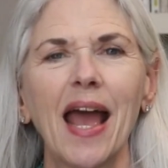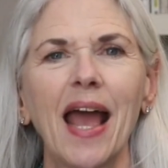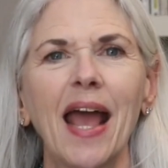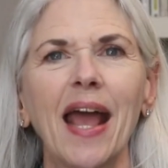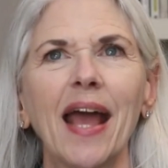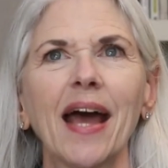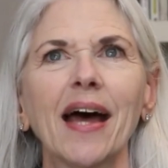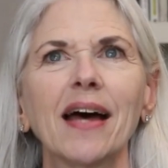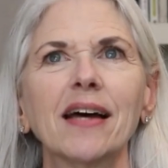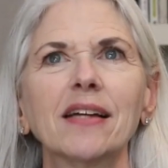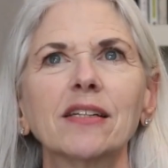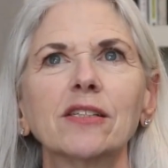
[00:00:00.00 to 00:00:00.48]

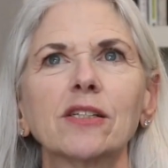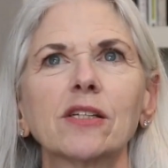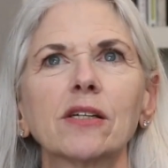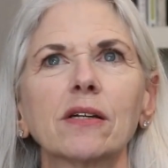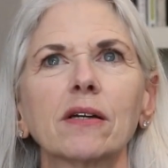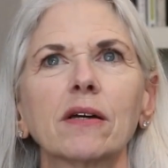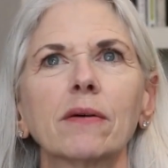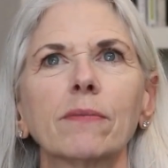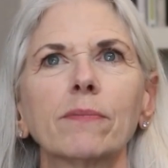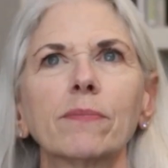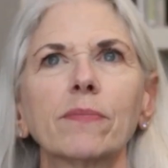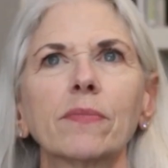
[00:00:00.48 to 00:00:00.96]

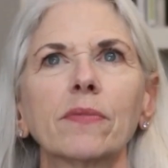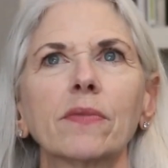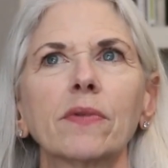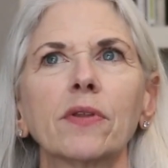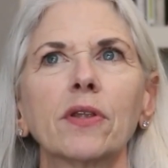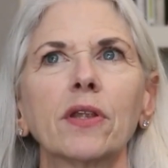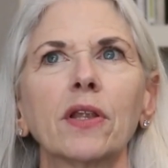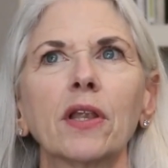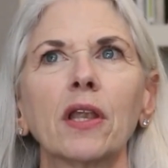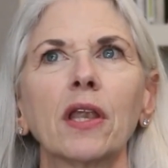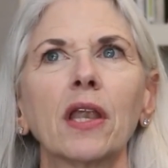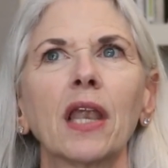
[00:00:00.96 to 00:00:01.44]
And
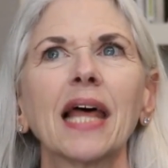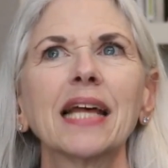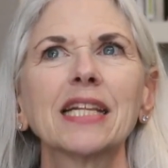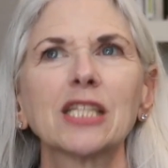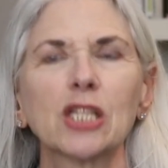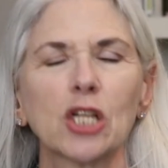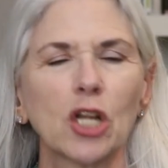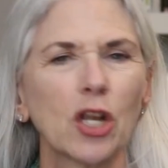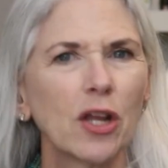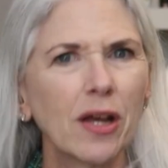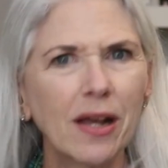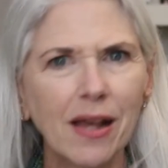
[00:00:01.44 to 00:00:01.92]

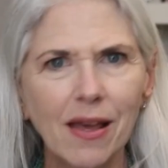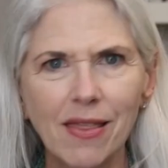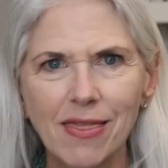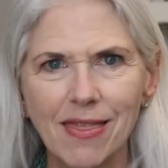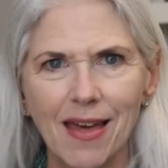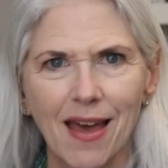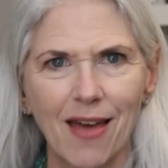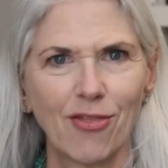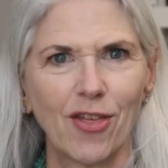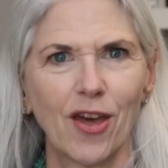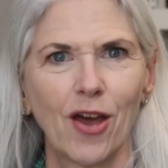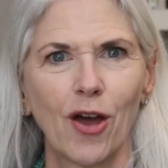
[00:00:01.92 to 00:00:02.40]
let's look at
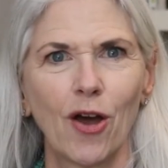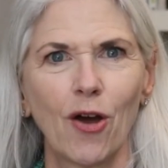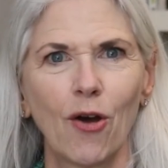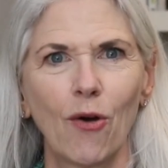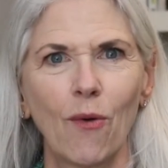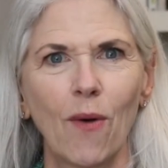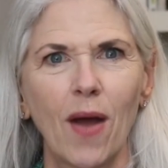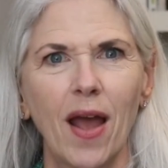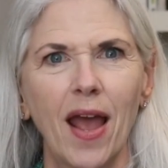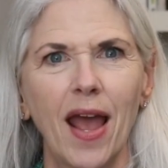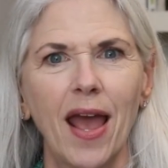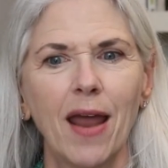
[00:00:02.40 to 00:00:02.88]
that
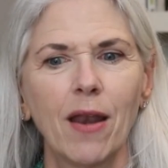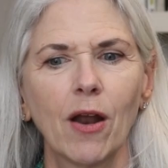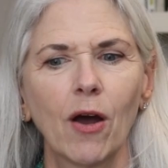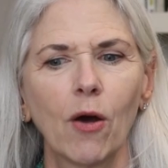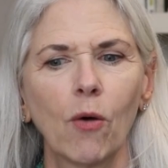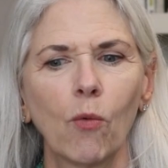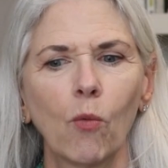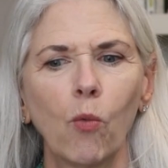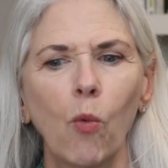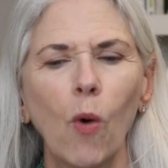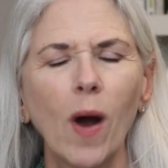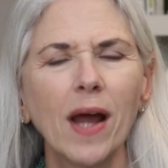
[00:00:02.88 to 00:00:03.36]
though.
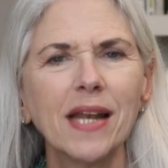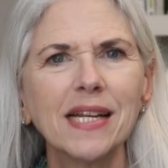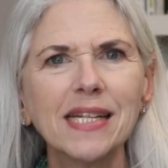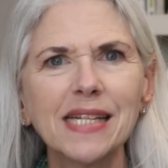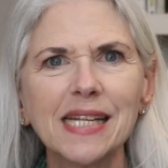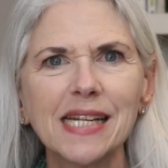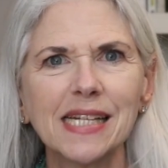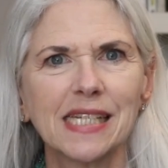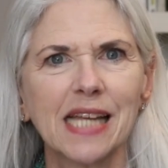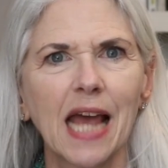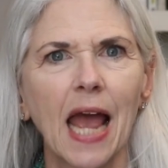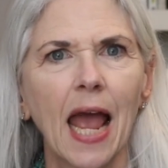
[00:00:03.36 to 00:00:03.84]
And what
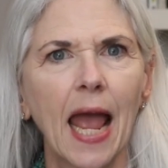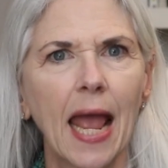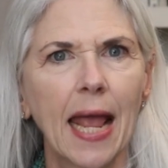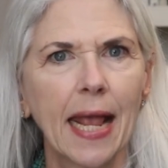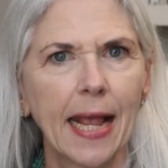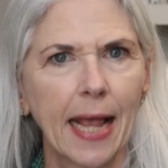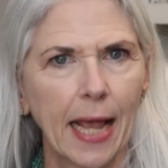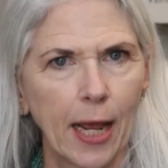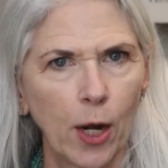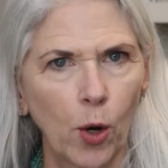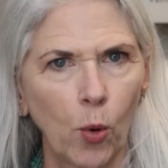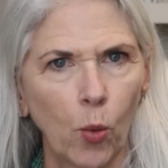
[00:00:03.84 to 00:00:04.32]
did it
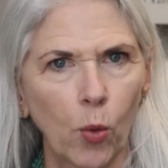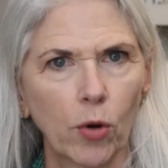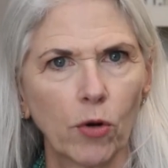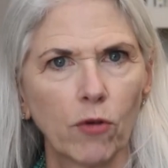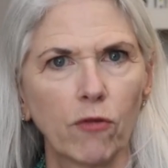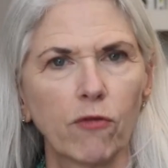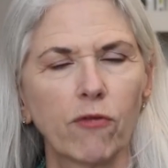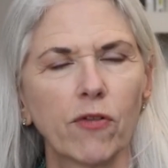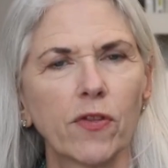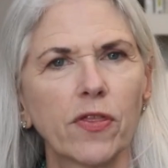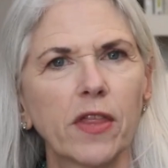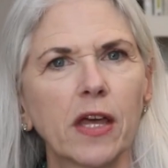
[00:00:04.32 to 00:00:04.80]
take in
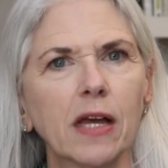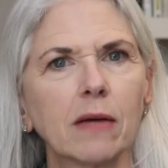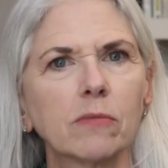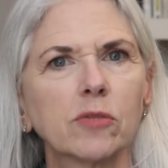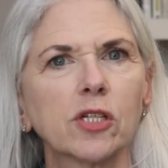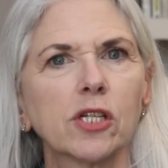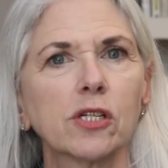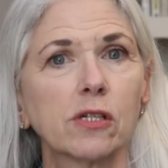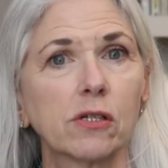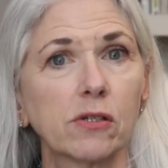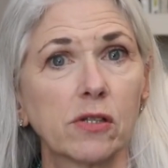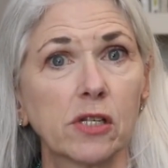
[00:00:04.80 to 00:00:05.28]
order for
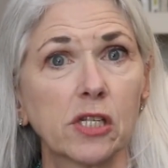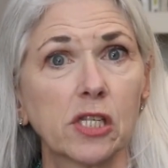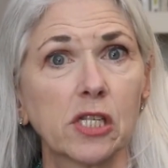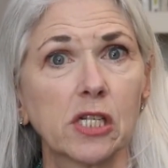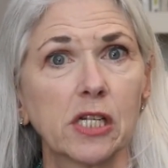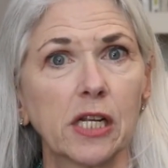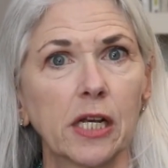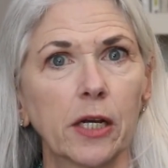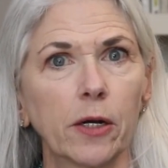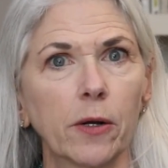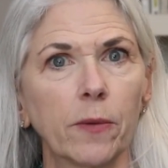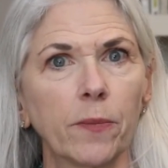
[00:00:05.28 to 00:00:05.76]
them to do
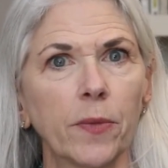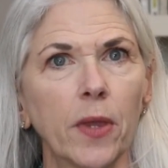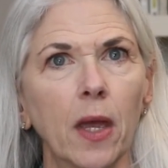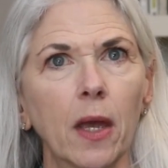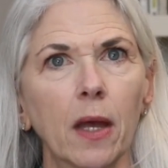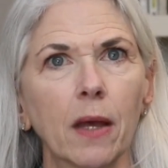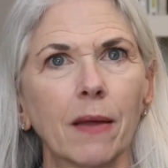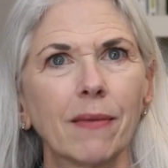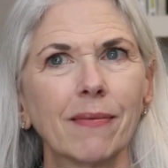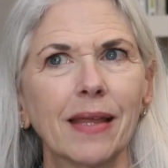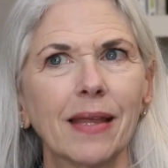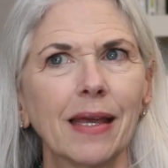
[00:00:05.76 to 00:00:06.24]
this deal?
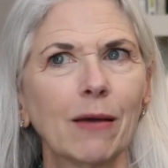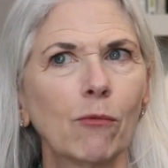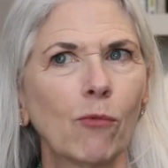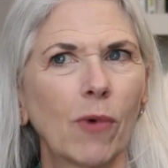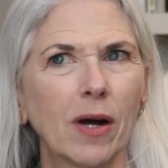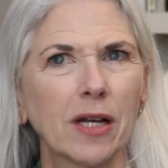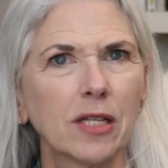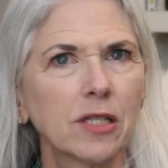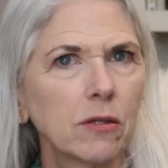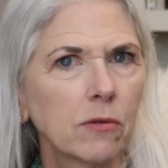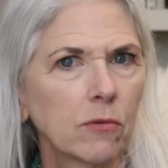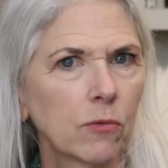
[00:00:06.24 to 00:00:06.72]
It
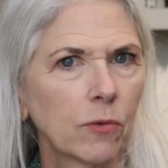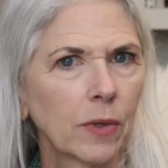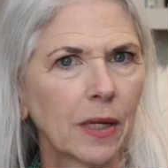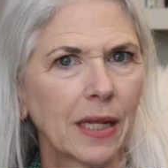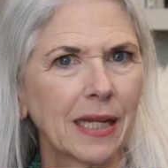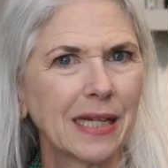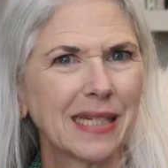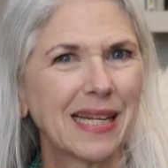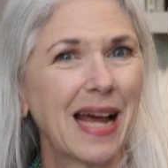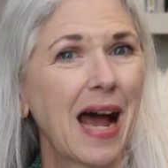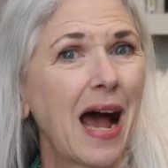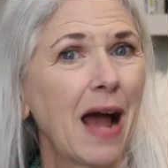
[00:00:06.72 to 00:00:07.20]
wasn't
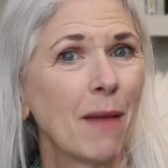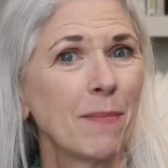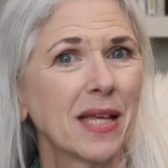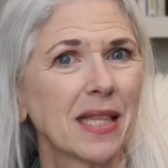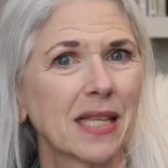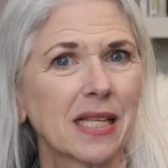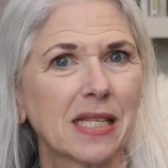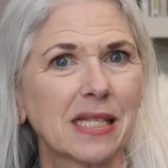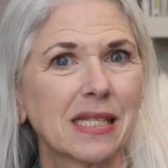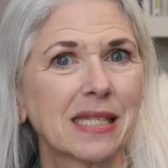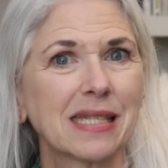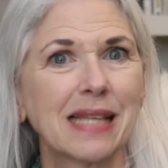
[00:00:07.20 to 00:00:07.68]
really
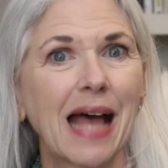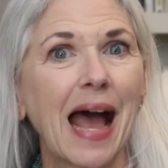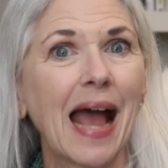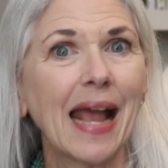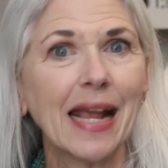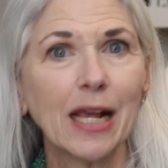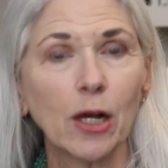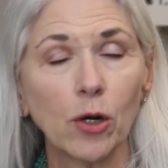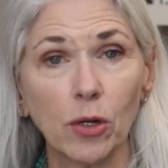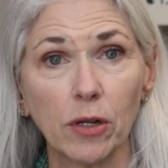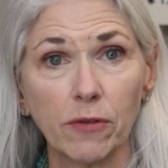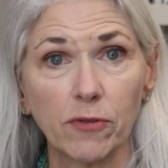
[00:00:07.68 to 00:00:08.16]
timing the
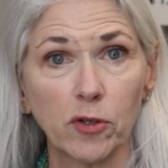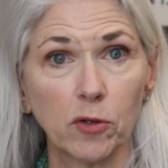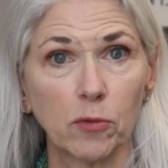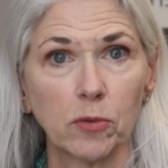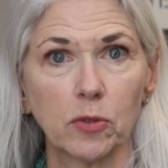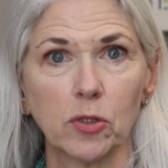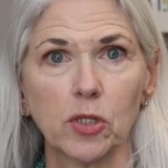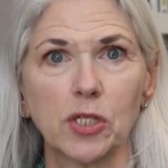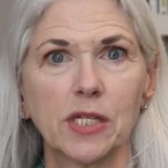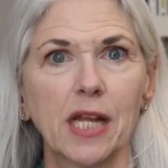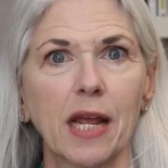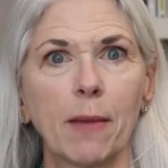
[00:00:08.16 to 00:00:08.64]
cycle of the
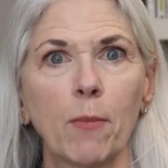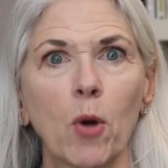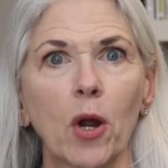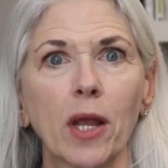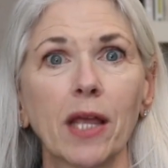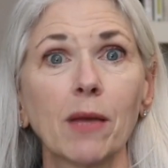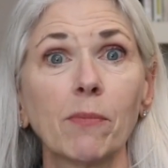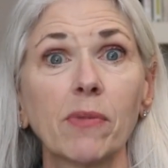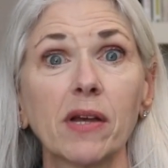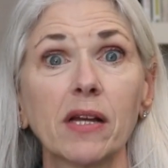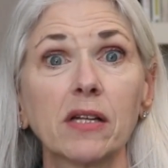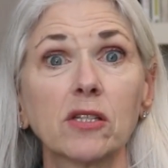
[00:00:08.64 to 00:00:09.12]
real estate
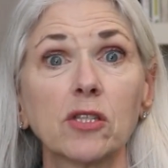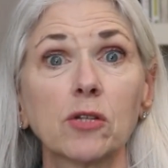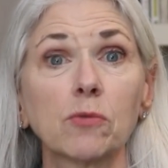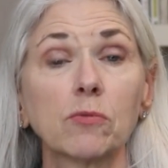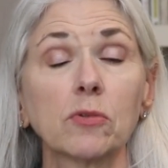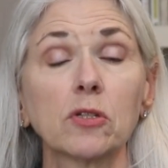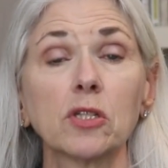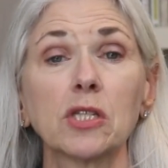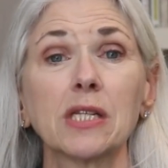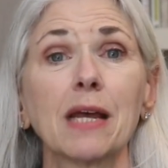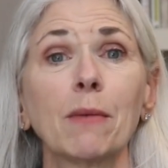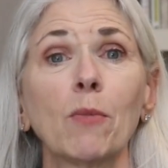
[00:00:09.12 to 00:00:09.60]
market because the
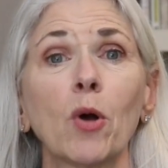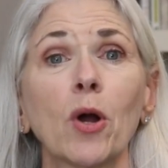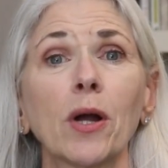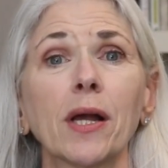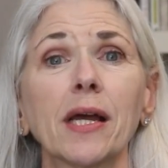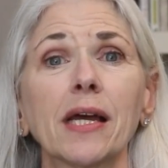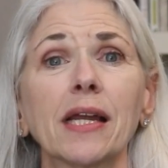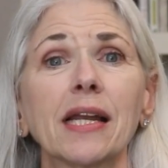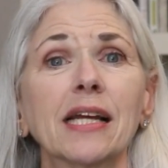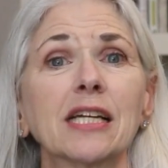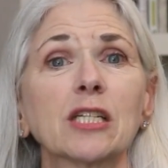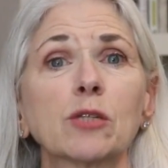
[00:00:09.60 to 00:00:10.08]
real estate
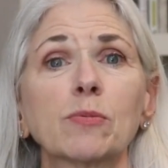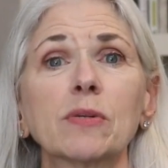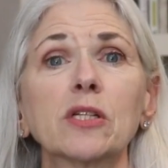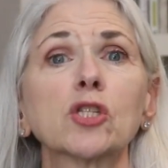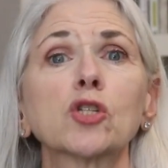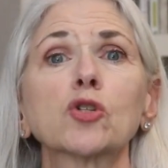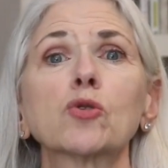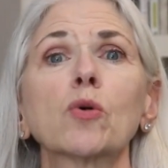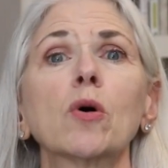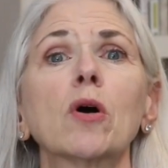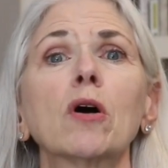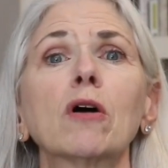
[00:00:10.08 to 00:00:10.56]
market has
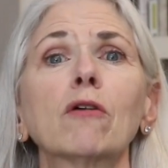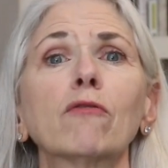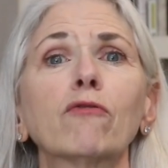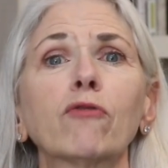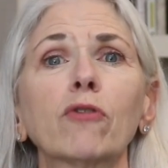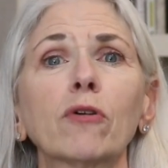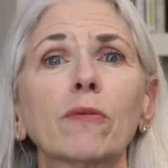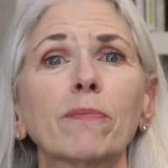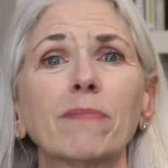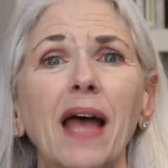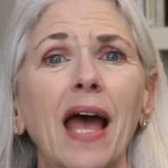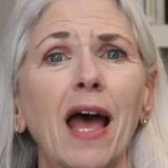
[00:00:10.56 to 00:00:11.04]
been strong
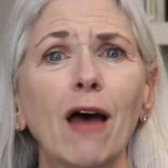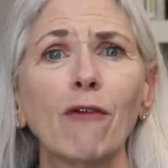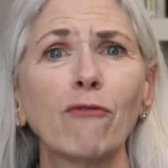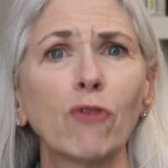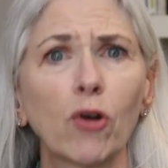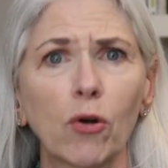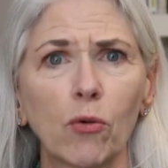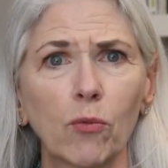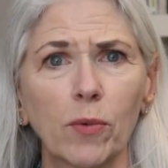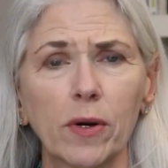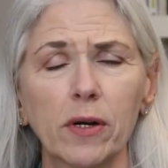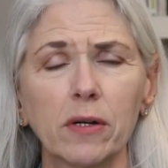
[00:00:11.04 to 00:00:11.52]

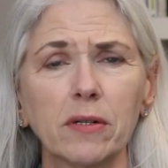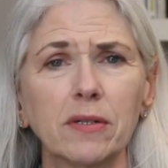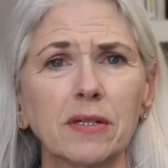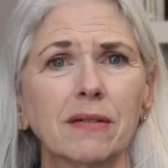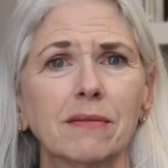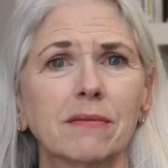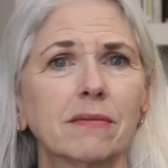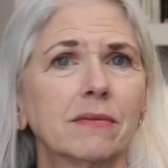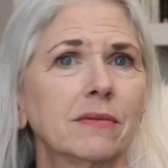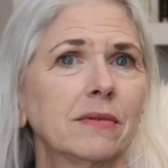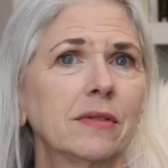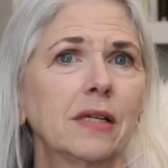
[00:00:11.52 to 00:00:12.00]
forever.
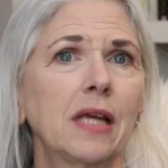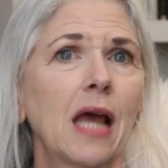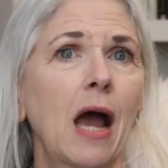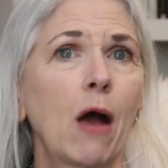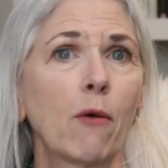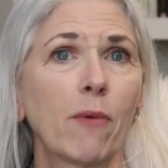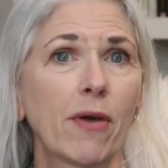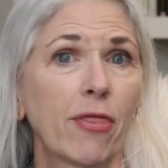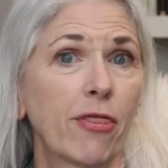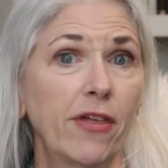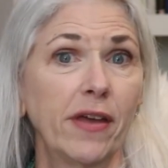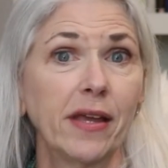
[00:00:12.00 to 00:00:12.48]
We're,
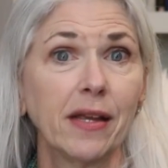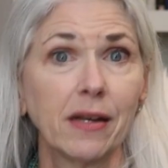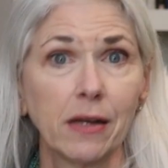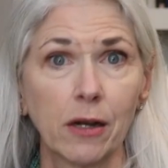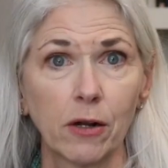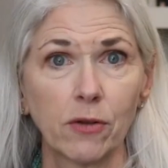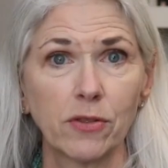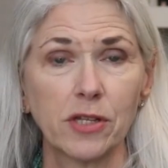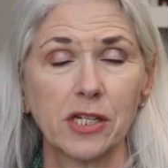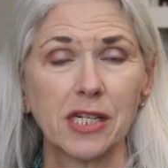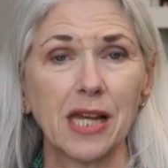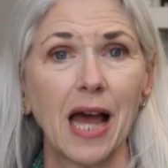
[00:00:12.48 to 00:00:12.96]
I would think,
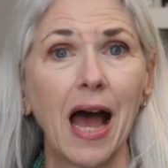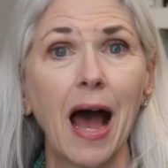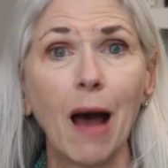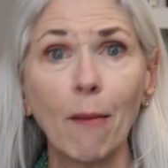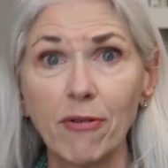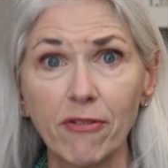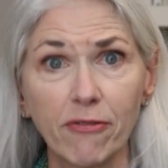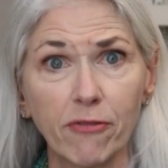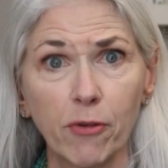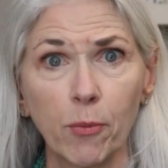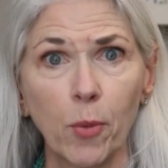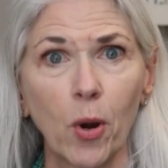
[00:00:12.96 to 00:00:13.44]
near the
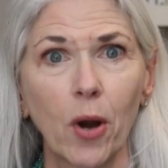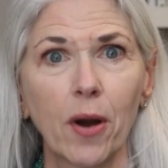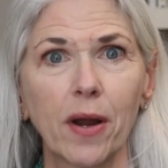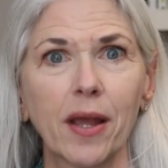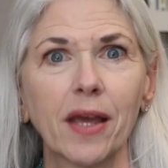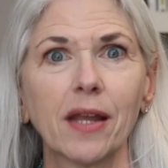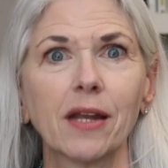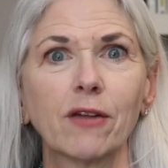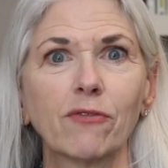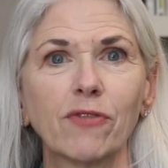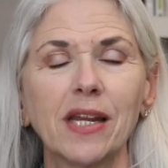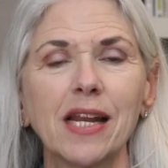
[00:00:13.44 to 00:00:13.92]
top of the
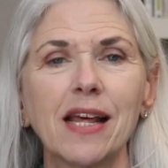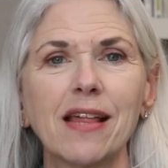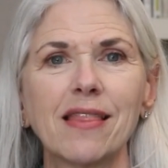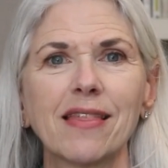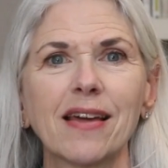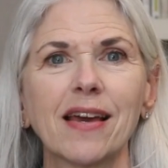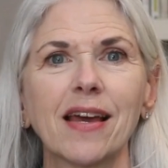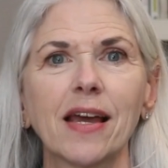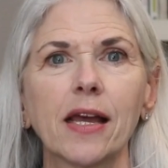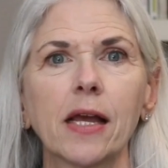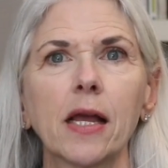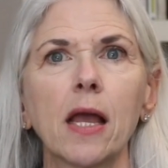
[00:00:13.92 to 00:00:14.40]
market, if
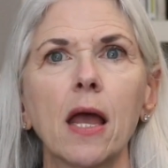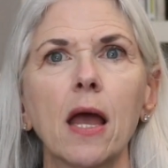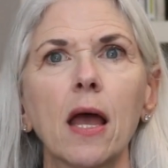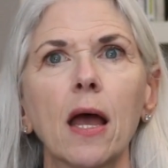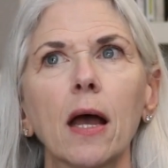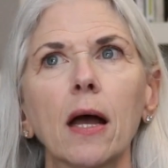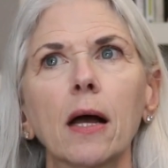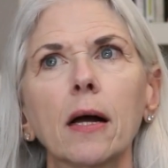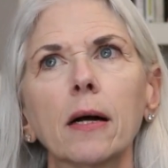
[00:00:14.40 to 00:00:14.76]
anything.